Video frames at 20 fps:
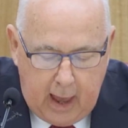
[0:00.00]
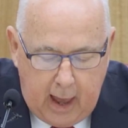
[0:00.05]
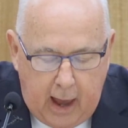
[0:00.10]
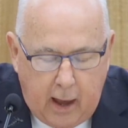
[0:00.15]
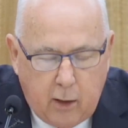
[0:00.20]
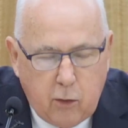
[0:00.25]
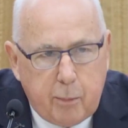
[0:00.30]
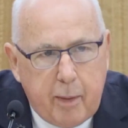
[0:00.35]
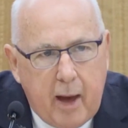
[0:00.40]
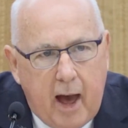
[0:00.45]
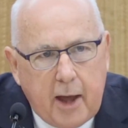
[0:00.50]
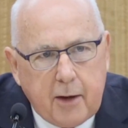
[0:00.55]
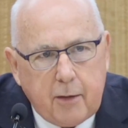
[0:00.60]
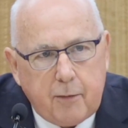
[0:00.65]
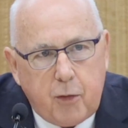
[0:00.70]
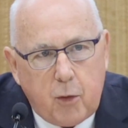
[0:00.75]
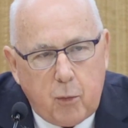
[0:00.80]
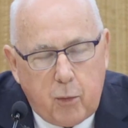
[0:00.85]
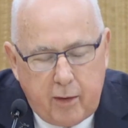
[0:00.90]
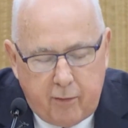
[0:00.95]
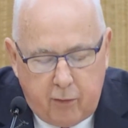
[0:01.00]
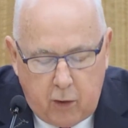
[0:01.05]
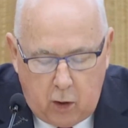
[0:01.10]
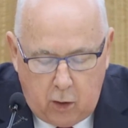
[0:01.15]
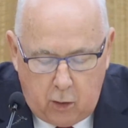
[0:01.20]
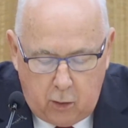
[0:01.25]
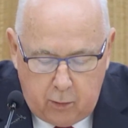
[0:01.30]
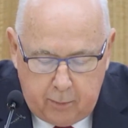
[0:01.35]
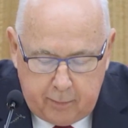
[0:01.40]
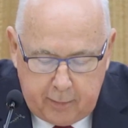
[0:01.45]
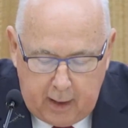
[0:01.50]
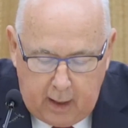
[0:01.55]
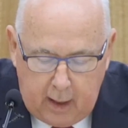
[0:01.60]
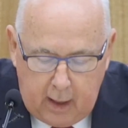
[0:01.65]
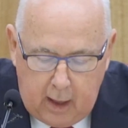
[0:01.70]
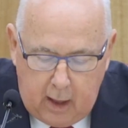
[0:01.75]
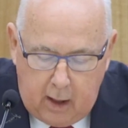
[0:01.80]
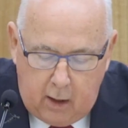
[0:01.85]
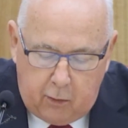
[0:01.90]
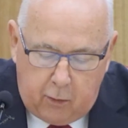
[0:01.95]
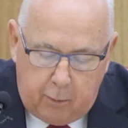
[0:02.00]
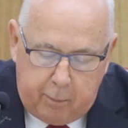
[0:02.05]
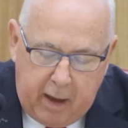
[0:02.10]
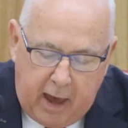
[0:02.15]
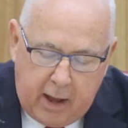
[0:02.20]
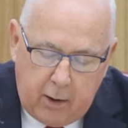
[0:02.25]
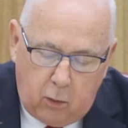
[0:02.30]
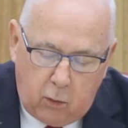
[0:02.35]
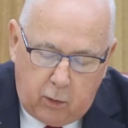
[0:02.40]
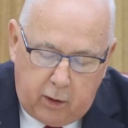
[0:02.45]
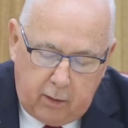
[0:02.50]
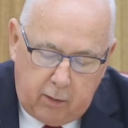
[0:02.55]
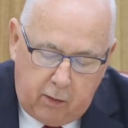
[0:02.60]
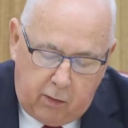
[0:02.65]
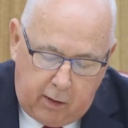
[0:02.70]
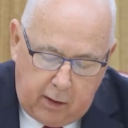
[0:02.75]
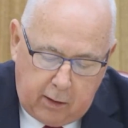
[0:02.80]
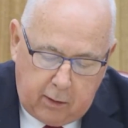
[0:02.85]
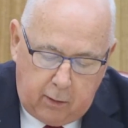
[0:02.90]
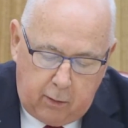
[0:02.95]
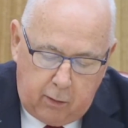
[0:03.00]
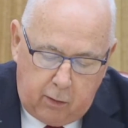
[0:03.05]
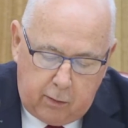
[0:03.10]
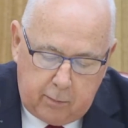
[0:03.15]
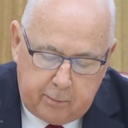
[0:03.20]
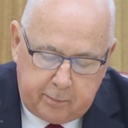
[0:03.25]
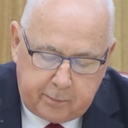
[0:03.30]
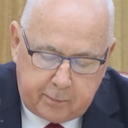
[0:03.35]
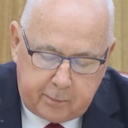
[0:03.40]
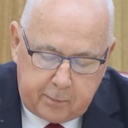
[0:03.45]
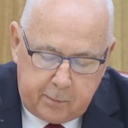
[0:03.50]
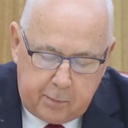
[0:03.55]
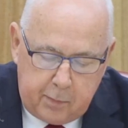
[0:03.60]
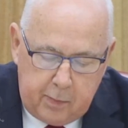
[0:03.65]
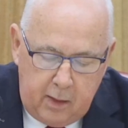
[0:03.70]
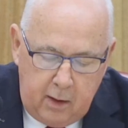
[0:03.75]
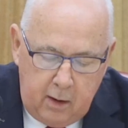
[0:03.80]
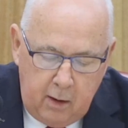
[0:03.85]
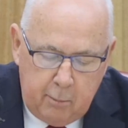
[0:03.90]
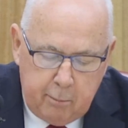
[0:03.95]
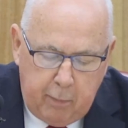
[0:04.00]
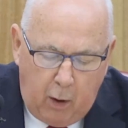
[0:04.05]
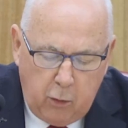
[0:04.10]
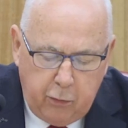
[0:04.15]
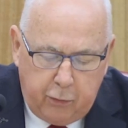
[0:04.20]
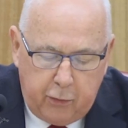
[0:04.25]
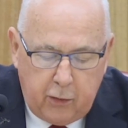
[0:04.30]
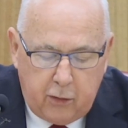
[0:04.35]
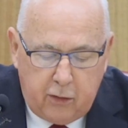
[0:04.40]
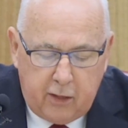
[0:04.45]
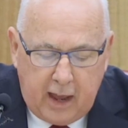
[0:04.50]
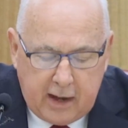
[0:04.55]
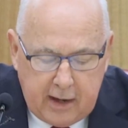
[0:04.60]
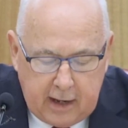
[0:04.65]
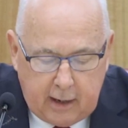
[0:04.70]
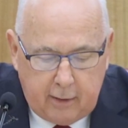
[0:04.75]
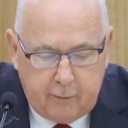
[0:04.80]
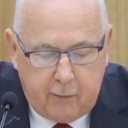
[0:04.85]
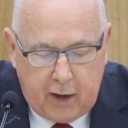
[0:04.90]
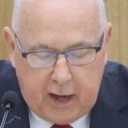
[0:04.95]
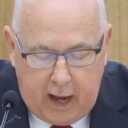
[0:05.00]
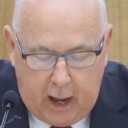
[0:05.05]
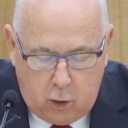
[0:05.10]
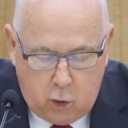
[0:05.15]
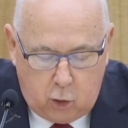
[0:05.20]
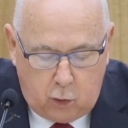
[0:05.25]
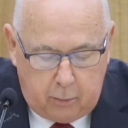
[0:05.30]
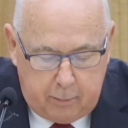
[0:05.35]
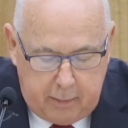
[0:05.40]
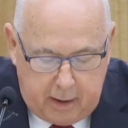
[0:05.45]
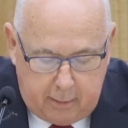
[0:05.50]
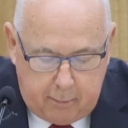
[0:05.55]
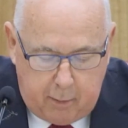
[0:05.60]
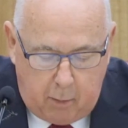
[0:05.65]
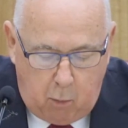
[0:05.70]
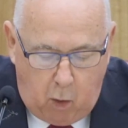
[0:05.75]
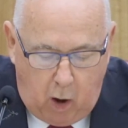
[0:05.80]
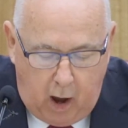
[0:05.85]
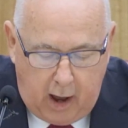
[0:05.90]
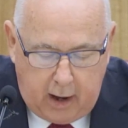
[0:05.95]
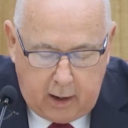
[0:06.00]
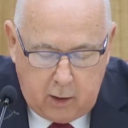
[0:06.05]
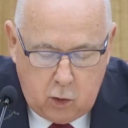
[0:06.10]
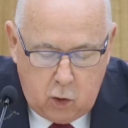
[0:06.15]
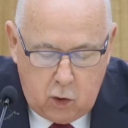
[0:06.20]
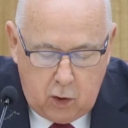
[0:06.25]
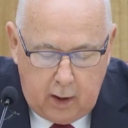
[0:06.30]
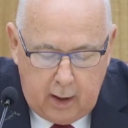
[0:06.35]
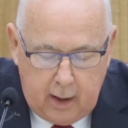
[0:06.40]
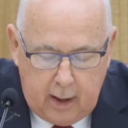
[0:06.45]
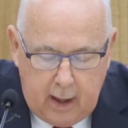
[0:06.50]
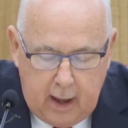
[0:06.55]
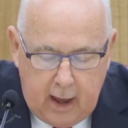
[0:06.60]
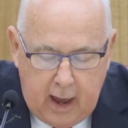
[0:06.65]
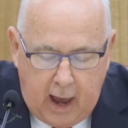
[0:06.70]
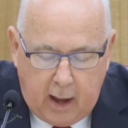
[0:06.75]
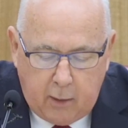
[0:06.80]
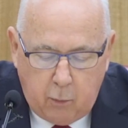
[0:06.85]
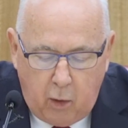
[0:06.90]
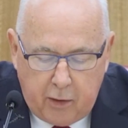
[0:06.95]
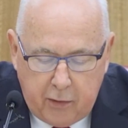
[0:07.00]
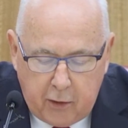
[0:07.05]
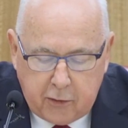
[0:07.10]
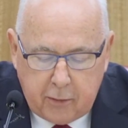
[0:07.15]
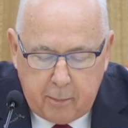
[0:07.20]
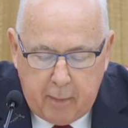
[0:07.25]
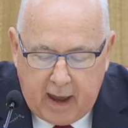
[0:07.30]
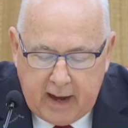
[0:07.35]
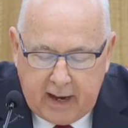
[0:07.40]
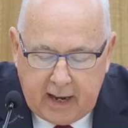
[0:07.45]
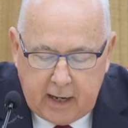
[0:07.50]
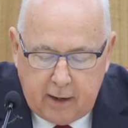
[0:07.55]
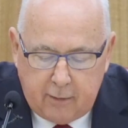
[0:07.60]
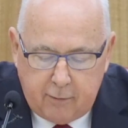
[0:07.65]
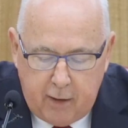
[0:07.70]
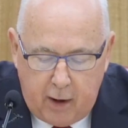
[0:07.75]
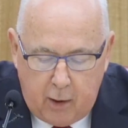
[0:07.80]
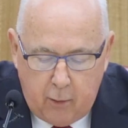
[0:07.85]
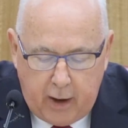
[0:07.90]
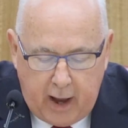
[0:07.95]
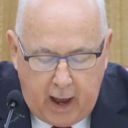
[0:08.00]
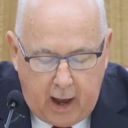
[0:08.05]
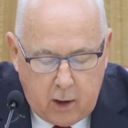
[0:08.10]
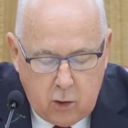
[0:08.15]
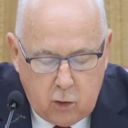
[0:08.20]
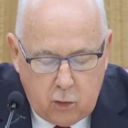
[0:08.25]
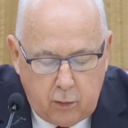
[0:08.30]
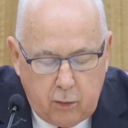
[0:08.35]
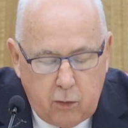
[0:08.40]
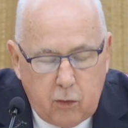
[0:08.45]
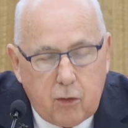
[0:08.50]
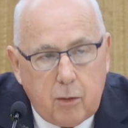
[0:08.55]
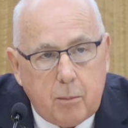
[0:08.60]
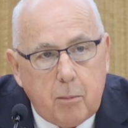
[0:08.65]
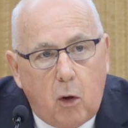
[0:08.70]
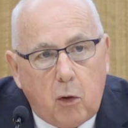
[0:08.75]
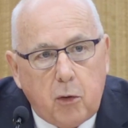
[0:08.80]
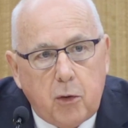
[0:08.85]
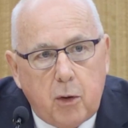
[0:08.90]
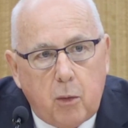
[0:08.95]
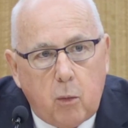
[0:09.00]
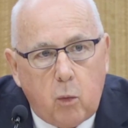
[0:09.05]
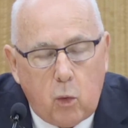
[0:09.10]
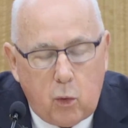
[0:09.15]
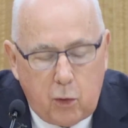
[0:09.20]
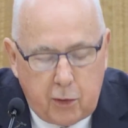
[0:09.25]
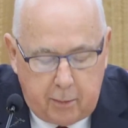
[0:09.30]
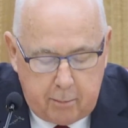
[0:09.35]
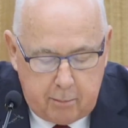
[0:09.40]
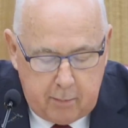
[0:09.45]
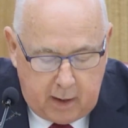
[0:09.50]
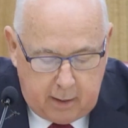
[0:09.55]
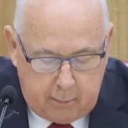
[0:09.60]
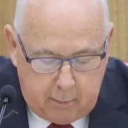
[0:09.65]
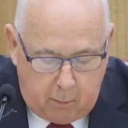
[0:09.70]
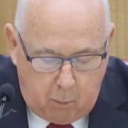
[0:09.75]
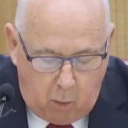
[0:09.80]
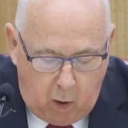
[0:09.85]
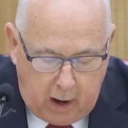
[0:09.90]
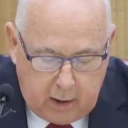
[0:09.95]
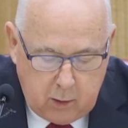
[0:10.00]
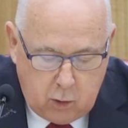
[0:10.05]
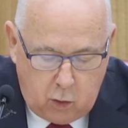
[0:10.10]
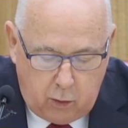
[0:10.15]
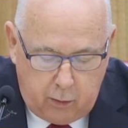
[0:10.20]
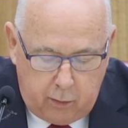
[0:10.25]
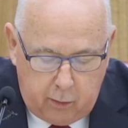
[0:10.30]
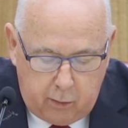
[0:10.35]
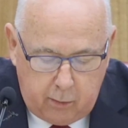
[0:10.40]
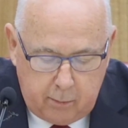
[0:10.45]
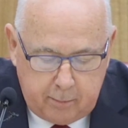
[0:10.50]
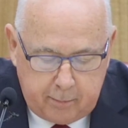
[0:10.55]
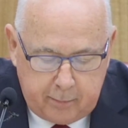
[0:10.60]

As part of the review, the panel considers both the setting of the national minimum wage and whether to make any variations to modern award minimum wages.